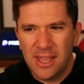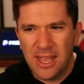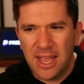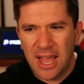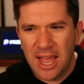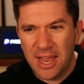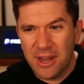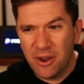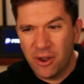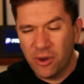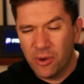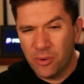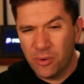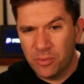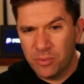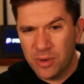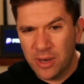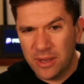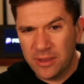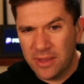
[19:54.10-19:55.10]
I know
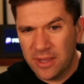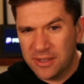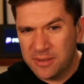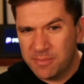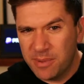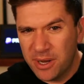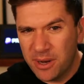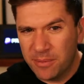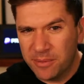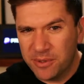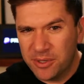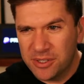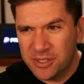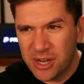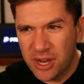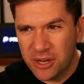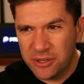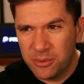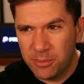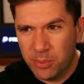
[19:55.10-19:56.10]
it's been a
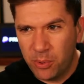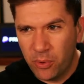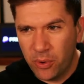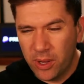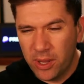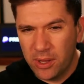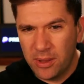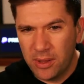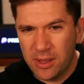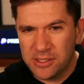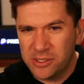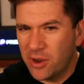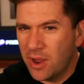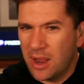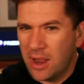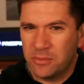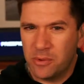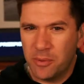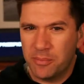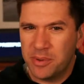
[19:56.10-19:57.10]
discussion point, so I
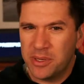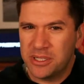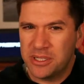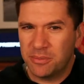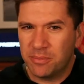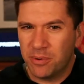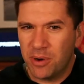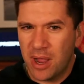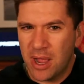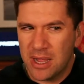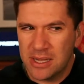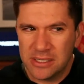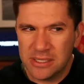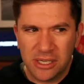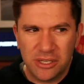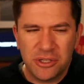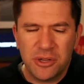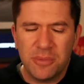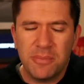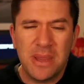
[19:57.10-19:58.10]
won't be
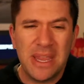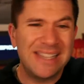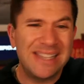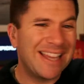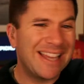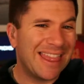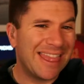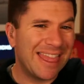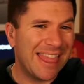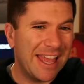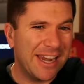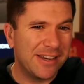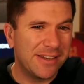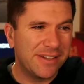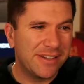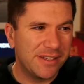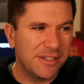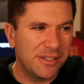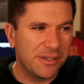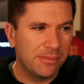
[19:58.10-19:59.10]
surprised. To me, his
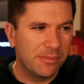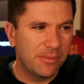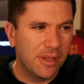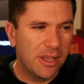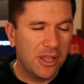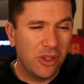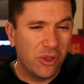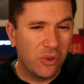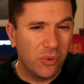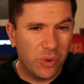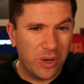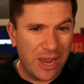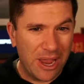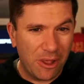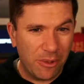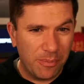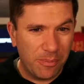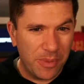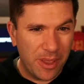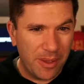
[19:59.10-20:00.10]
athleticism would
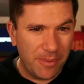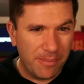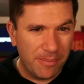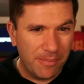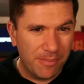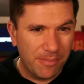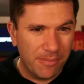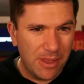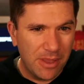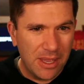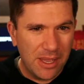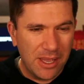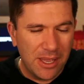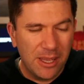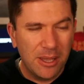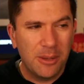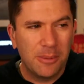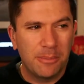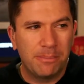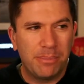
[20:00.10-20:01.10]
help them.
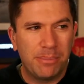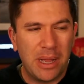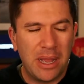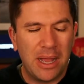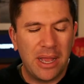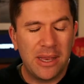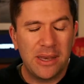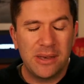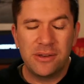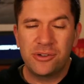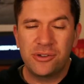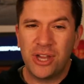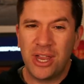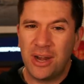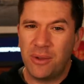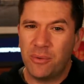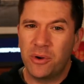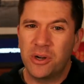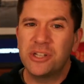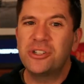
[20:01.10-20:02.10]
But
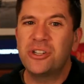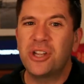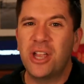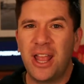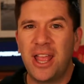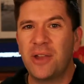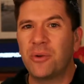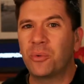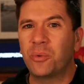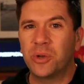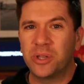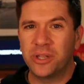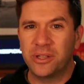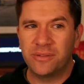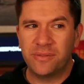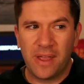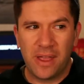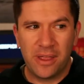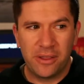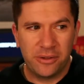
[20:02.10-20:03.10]
what does Shanahan really
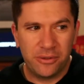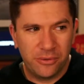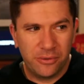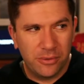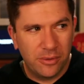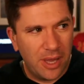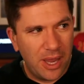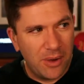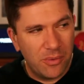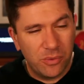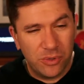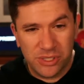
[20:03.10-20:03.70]
value? And we'll